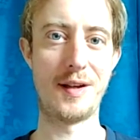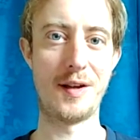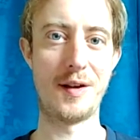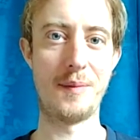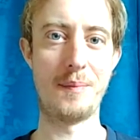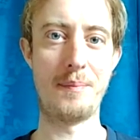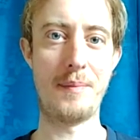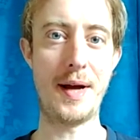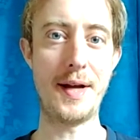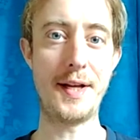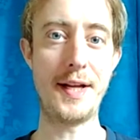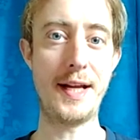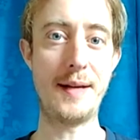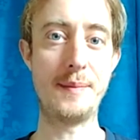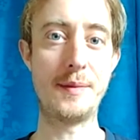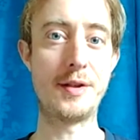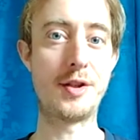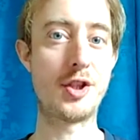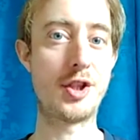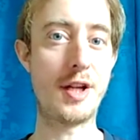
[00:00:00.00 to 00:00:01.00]
My name
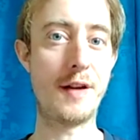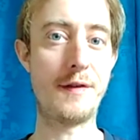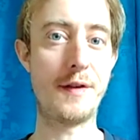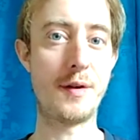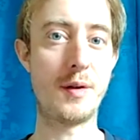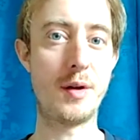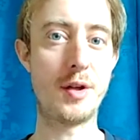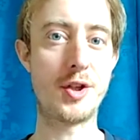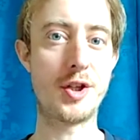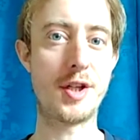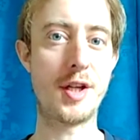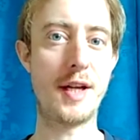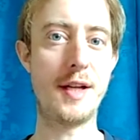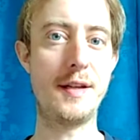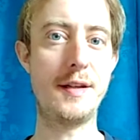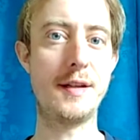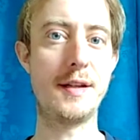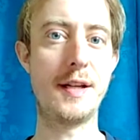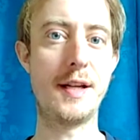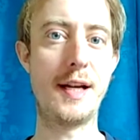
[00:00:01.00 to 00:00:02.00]
is Stephan
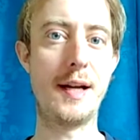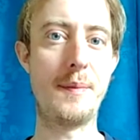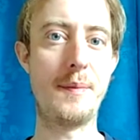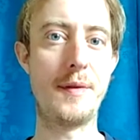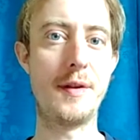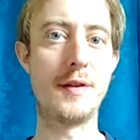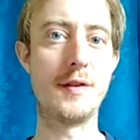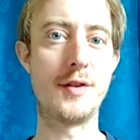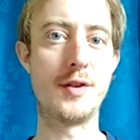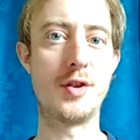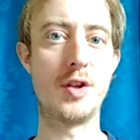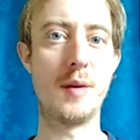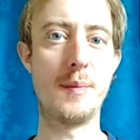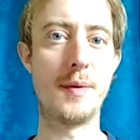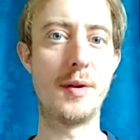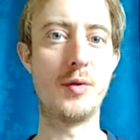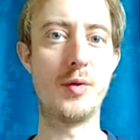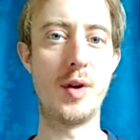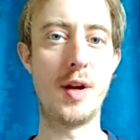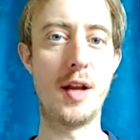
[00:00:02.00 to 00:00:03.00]
Holstein. I'm this
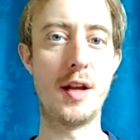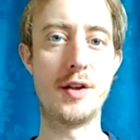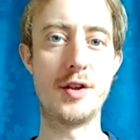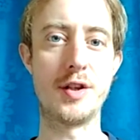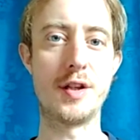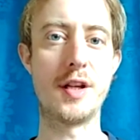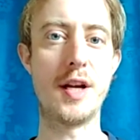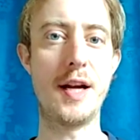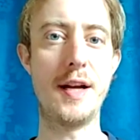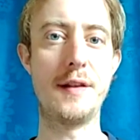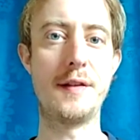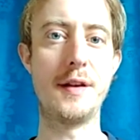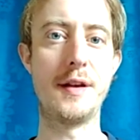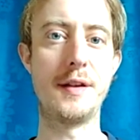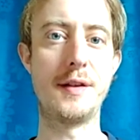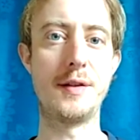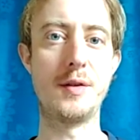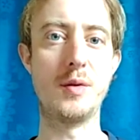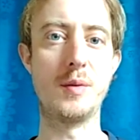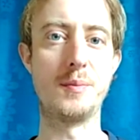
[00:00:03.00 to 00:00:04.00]
German religion guy
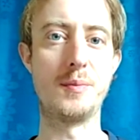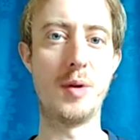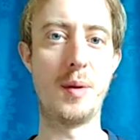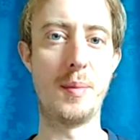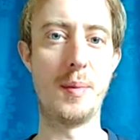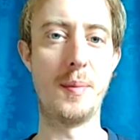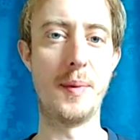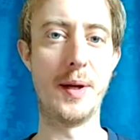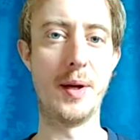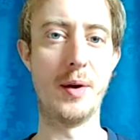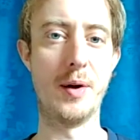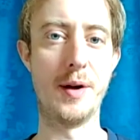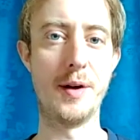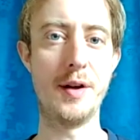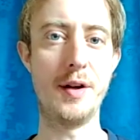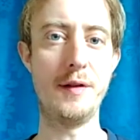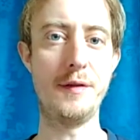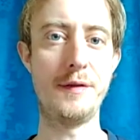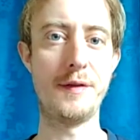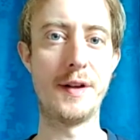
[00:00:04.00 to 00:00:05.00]
that you probably heard
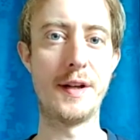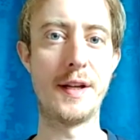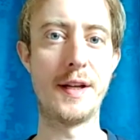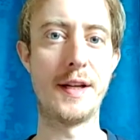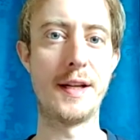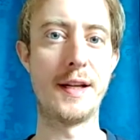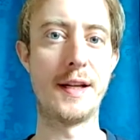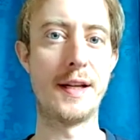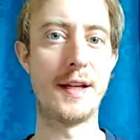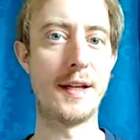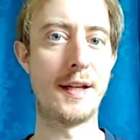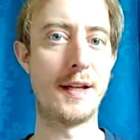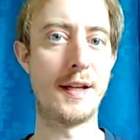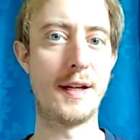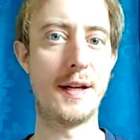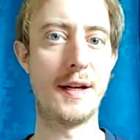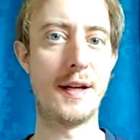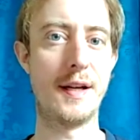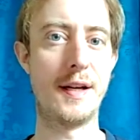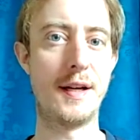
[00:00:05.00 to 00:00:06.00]
of.
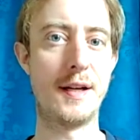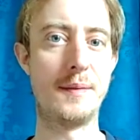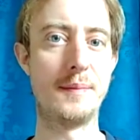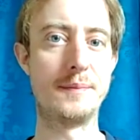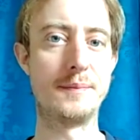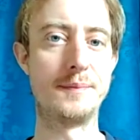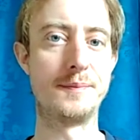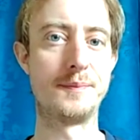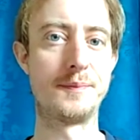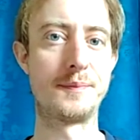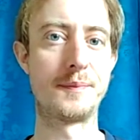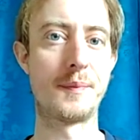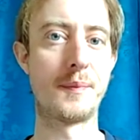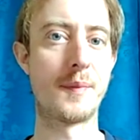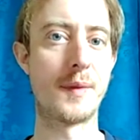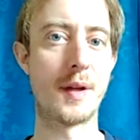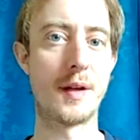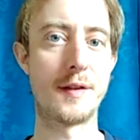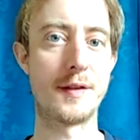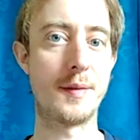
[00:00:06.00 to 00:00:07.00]
Um,
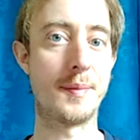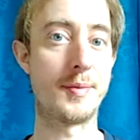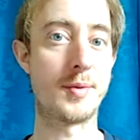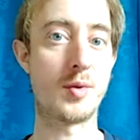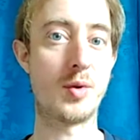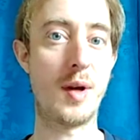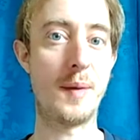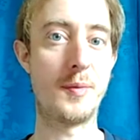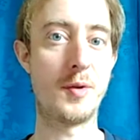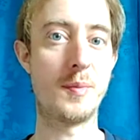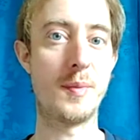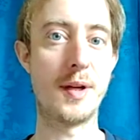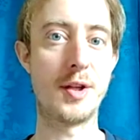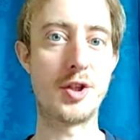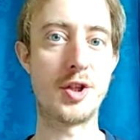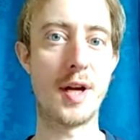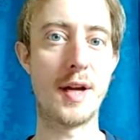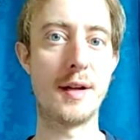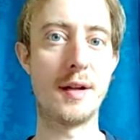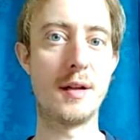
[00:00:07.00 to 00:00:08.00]
Subscribe to my
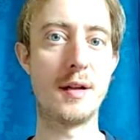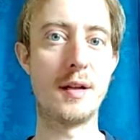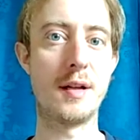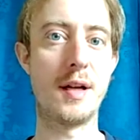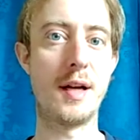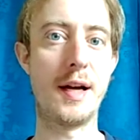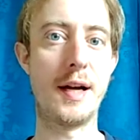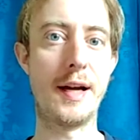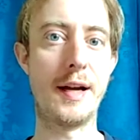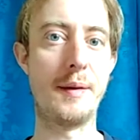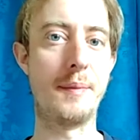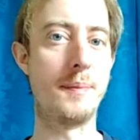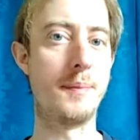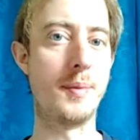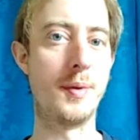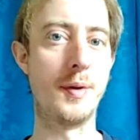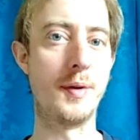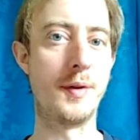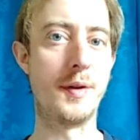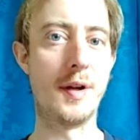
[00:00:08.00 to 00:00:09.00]
channel. I
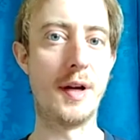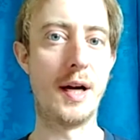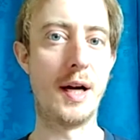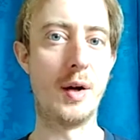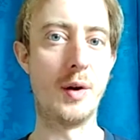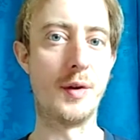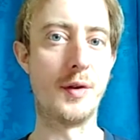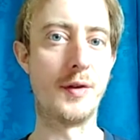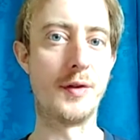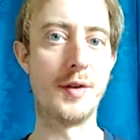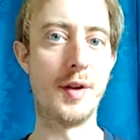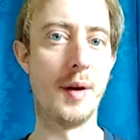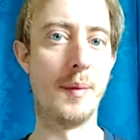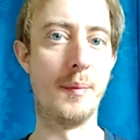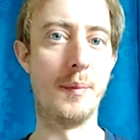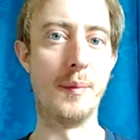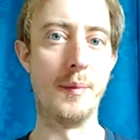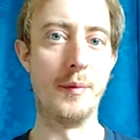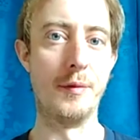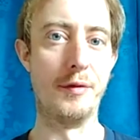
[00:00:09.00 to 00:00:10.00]
put out
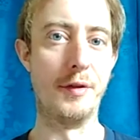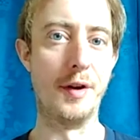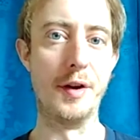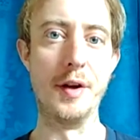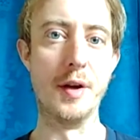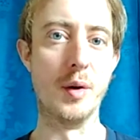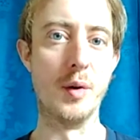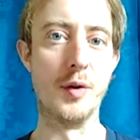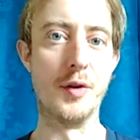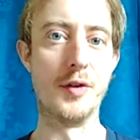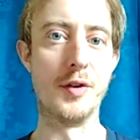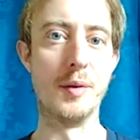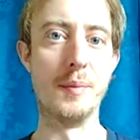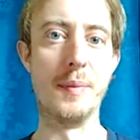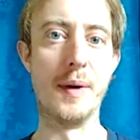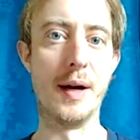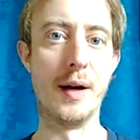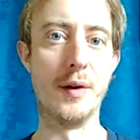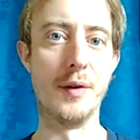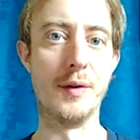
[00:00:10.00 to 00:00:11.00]
some videos
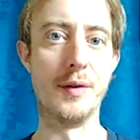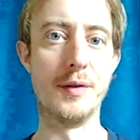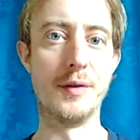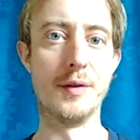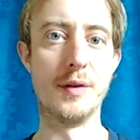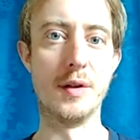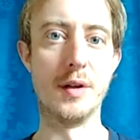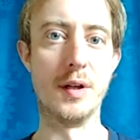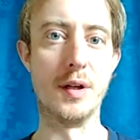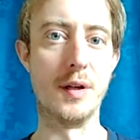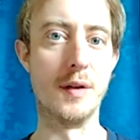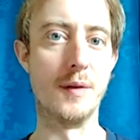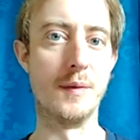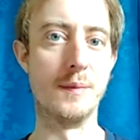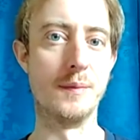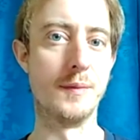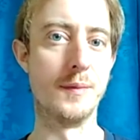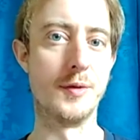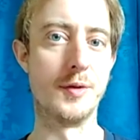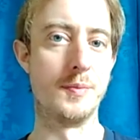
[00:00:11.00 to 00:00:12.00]
about
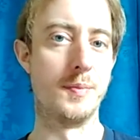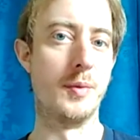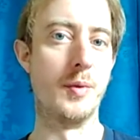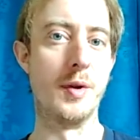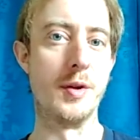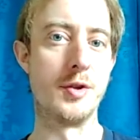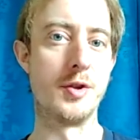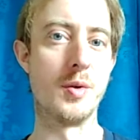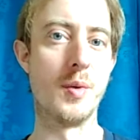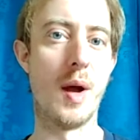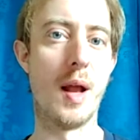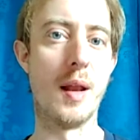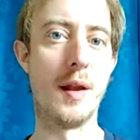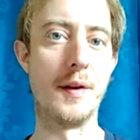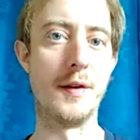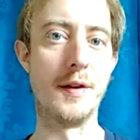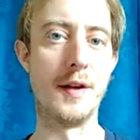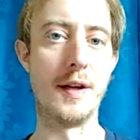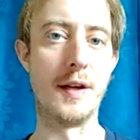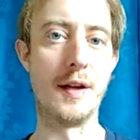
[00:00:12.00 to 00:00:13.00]

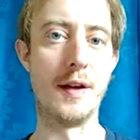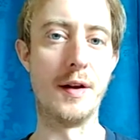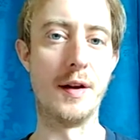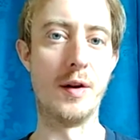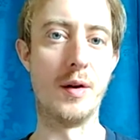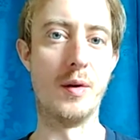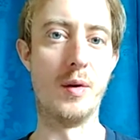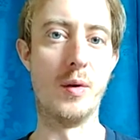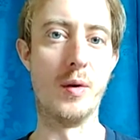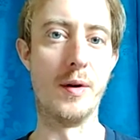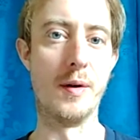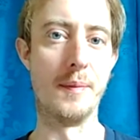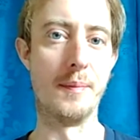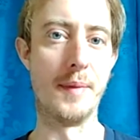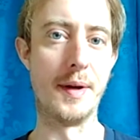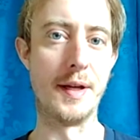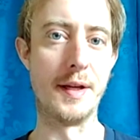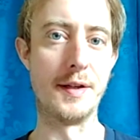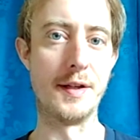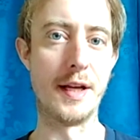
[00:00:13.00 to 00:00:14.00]
spirituality or
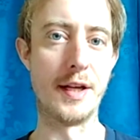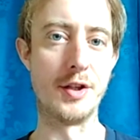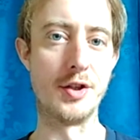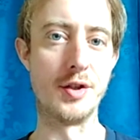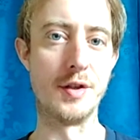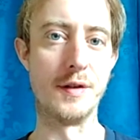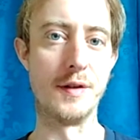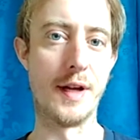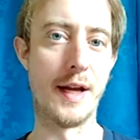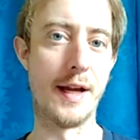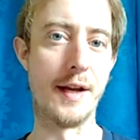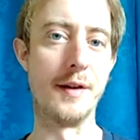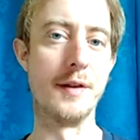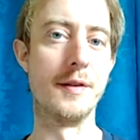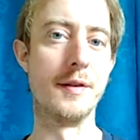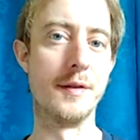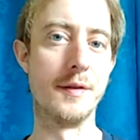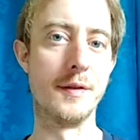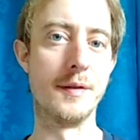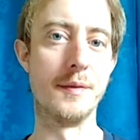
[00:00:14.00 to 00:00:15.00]
meditation and
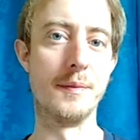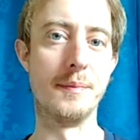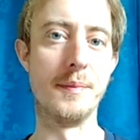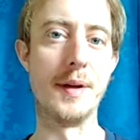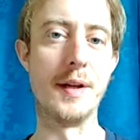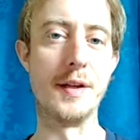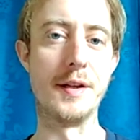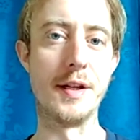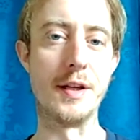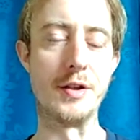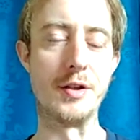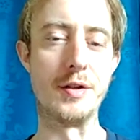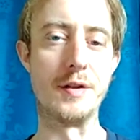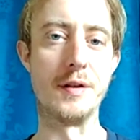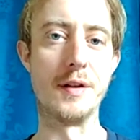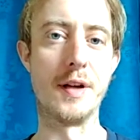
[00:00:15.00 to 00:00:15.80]
meditation.